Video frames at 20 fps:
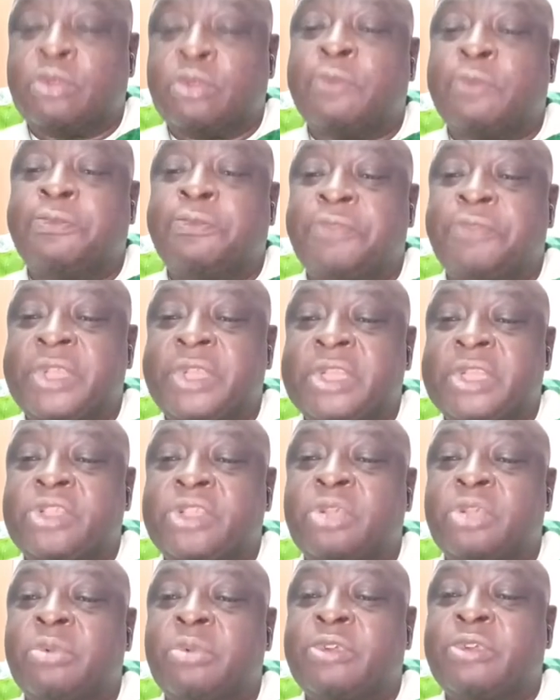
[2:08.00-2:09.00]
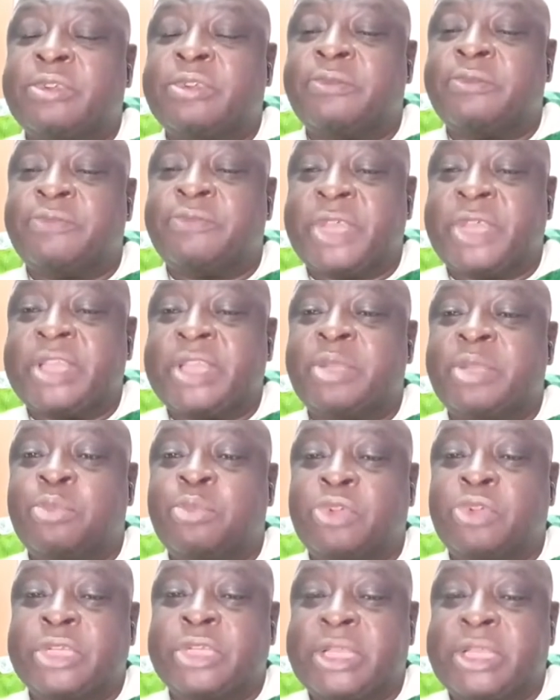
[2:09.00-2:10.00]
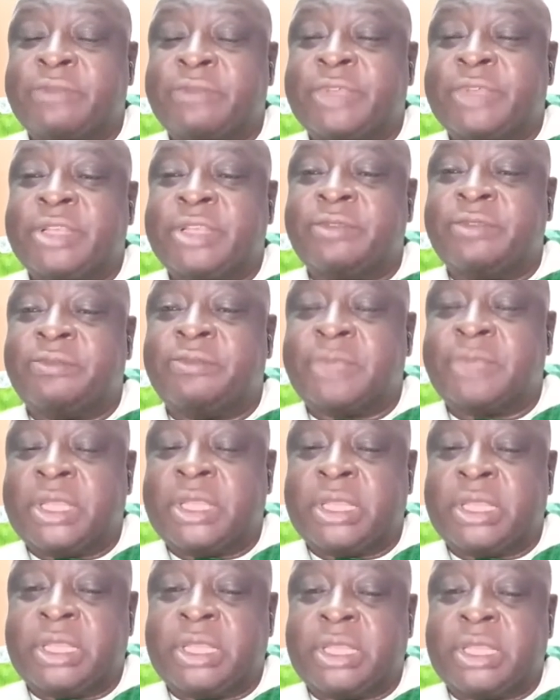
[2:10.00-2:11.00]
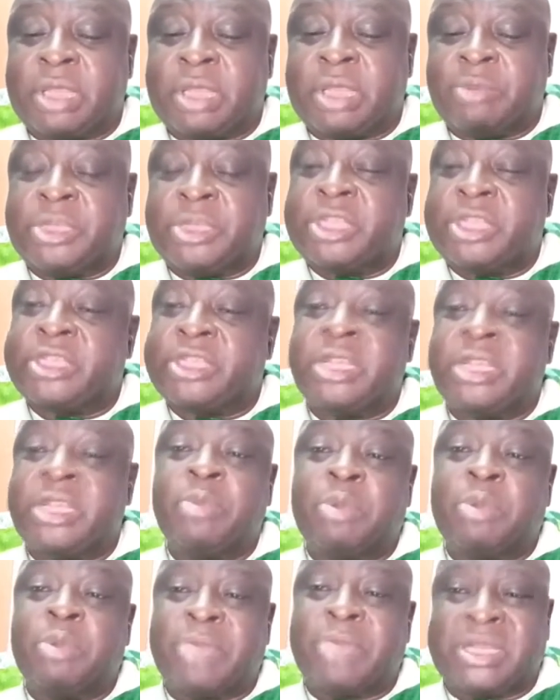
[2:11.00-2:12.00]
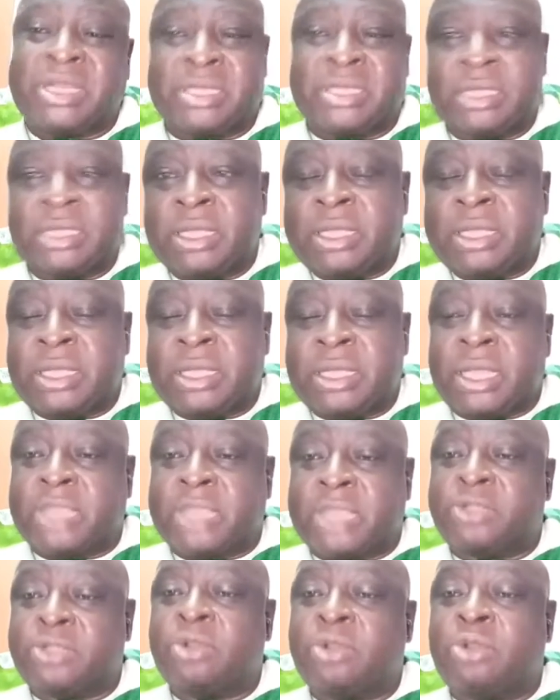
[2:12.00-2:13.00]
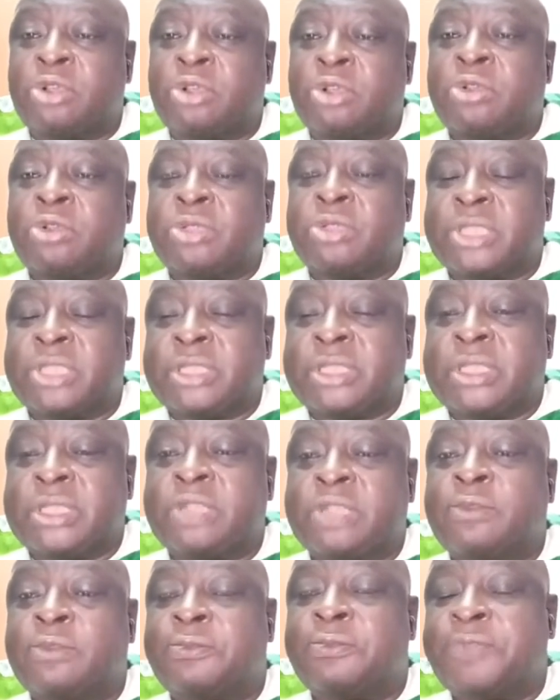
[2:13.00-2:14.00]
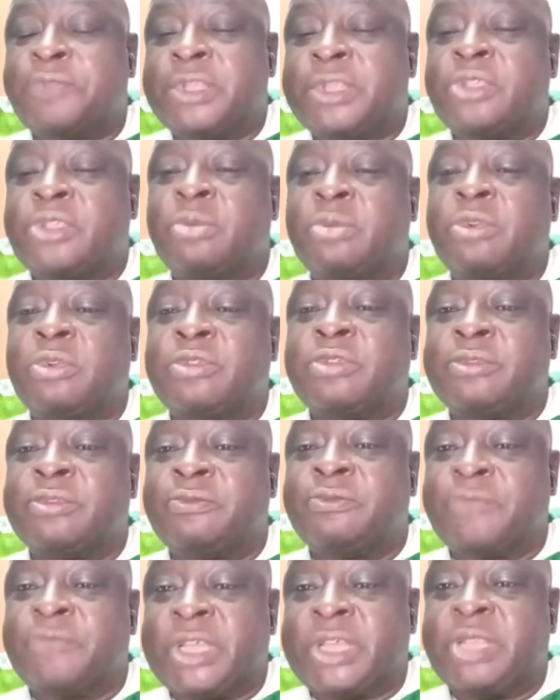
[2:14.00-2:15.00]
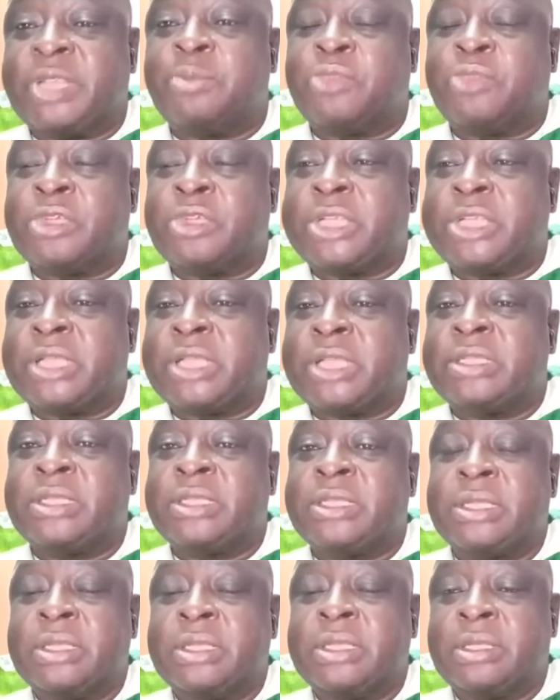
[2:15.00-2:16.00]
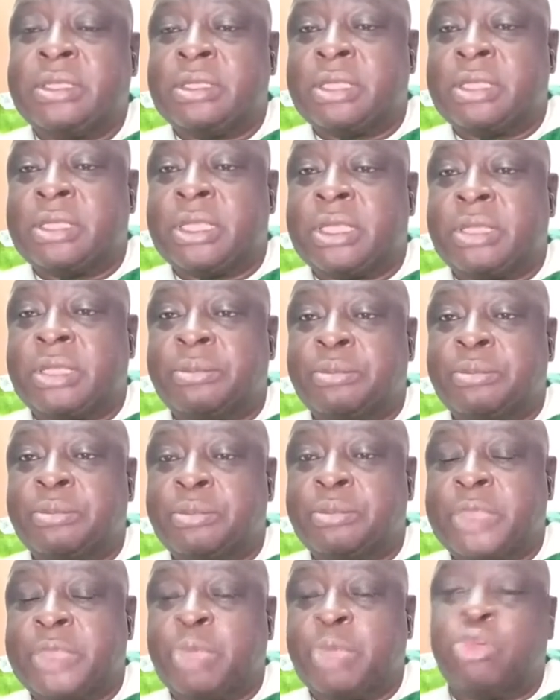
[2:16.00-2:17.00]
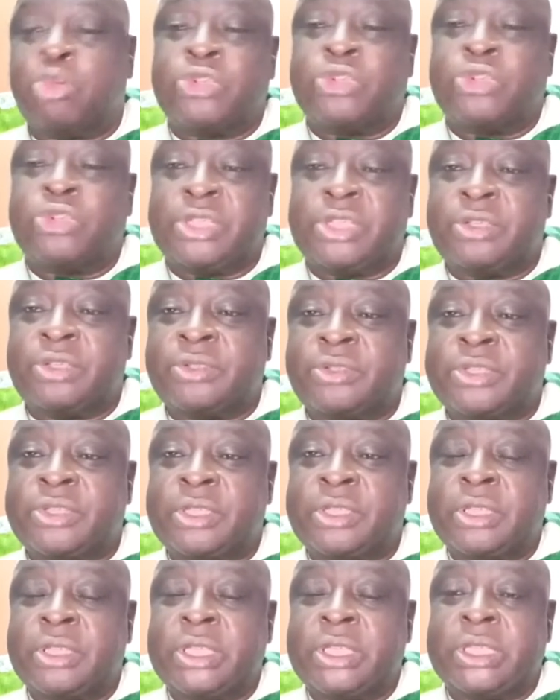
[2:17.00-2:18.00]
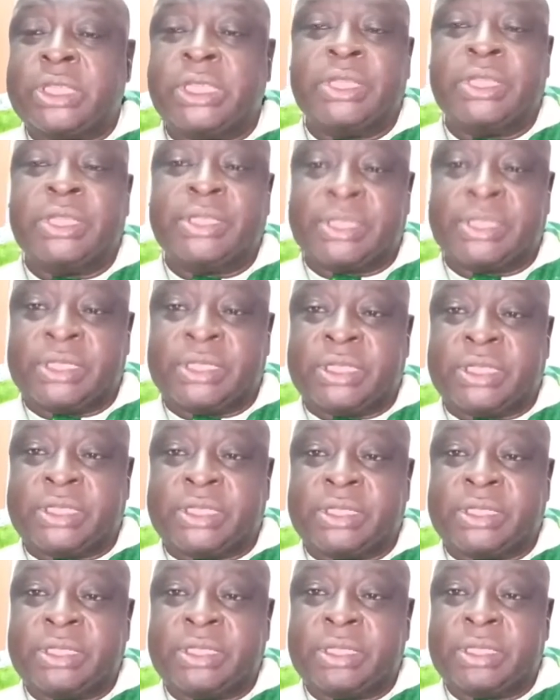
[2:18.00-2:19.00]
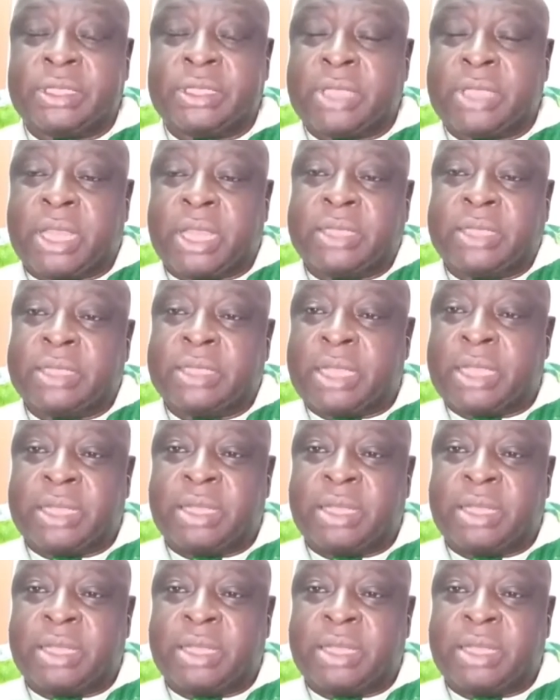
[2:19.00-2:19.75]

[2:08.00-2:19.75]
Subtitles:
to fill some of the very important, his Labour Party has not got contestants to fill some of the very important positions in the states. And